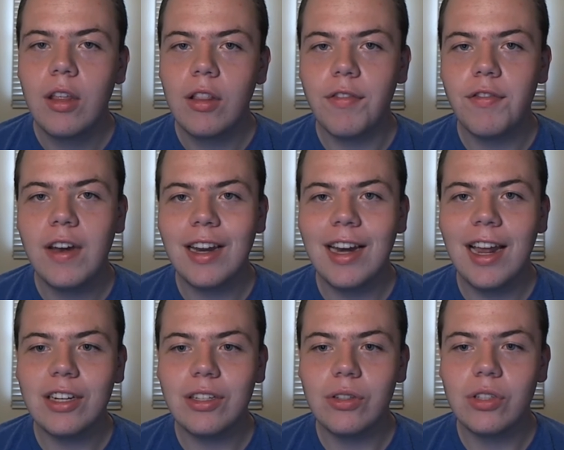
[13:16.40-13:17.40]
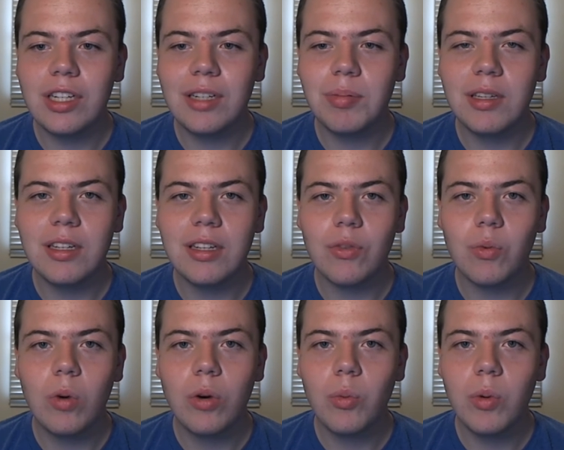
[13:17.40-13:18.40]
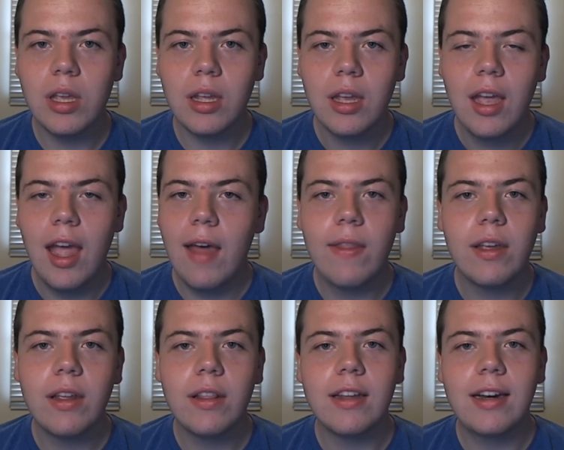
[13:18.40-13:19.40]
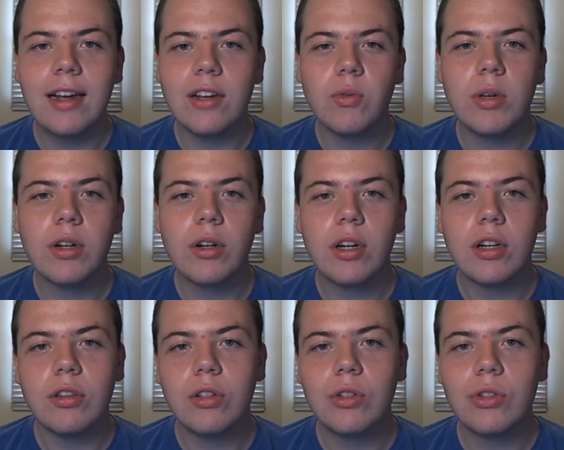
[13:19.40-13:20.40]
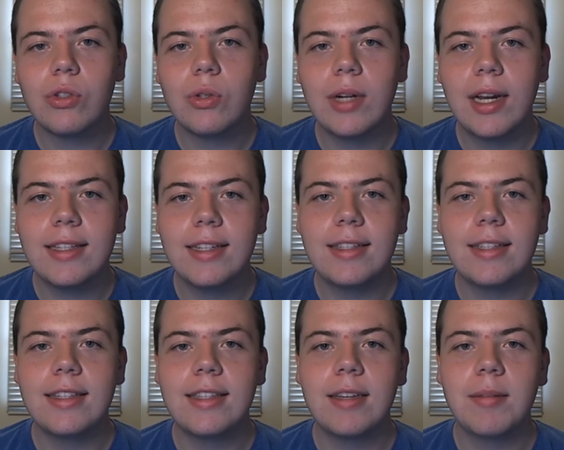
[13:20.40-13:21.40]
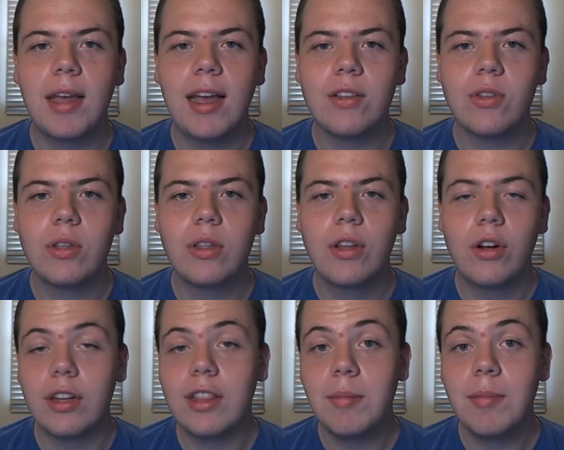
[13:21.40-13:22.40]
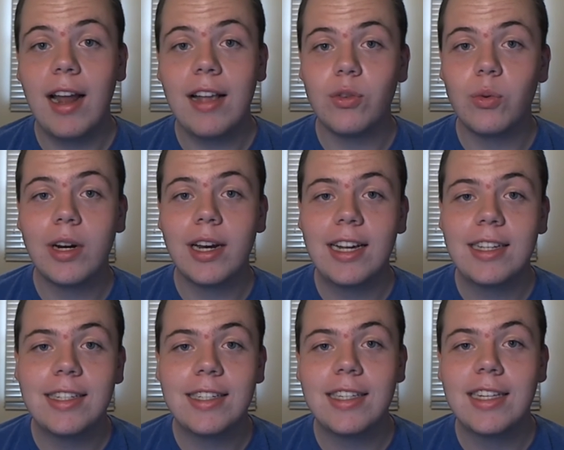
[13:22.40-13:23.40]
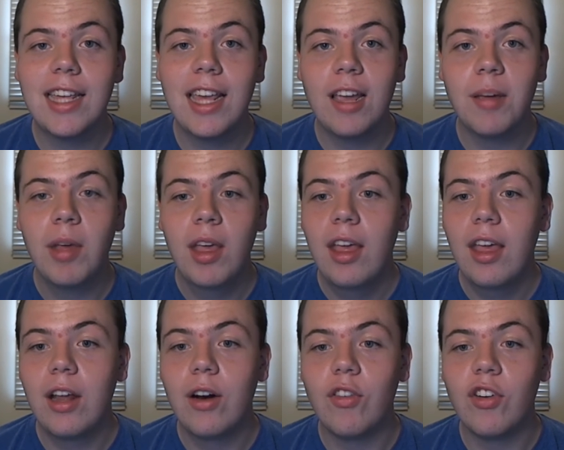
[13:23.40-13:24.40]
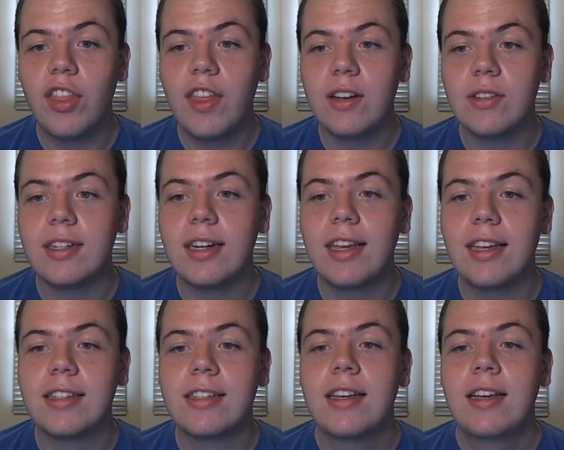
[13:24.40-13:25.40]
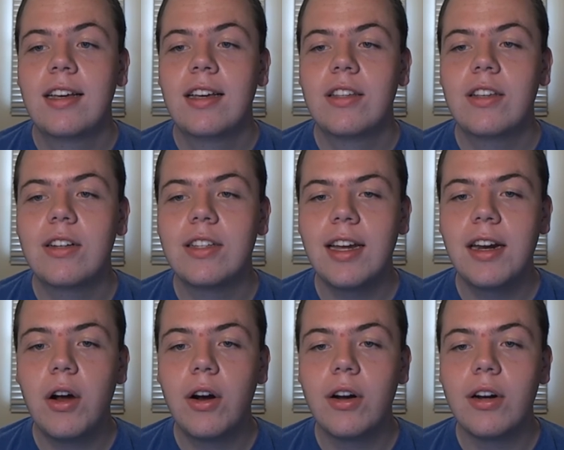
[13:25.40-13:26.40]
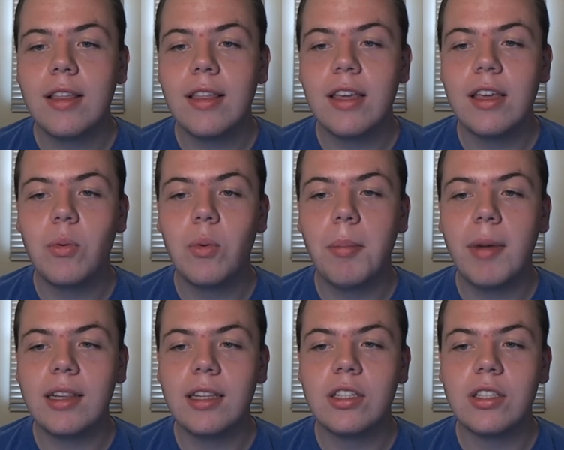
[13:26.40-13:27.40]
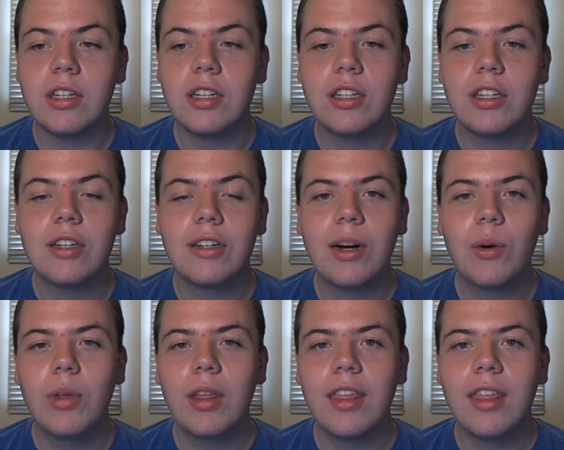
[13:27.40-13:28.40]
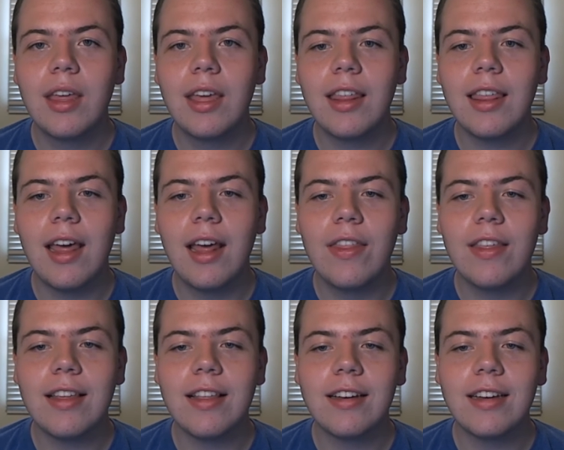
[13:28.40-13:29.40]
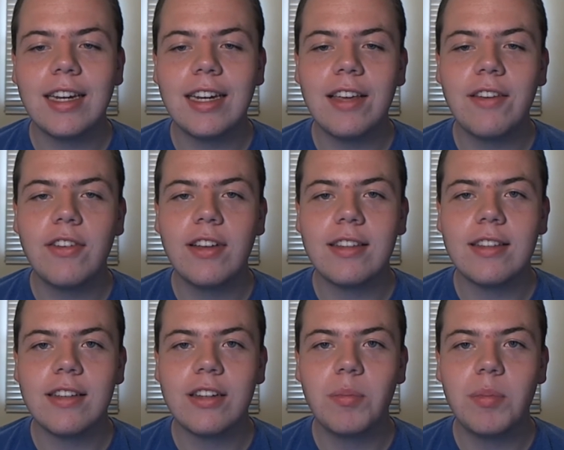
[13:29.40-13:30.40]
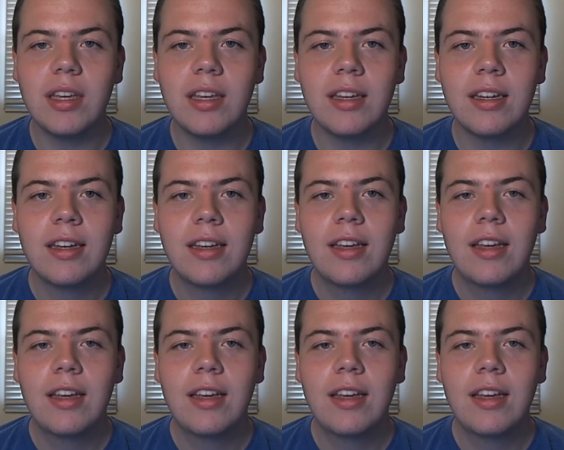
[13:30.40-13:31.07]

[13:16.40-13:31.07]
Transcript: defending national champions one week, and then the next week you're going to lose to an SEC team that hasn't, or a team that hasn't won an SEC game in over 1,000 days. So it's kind of hard to see what Mike Leach is going to do. And I really think that this Kentucky defense is going to be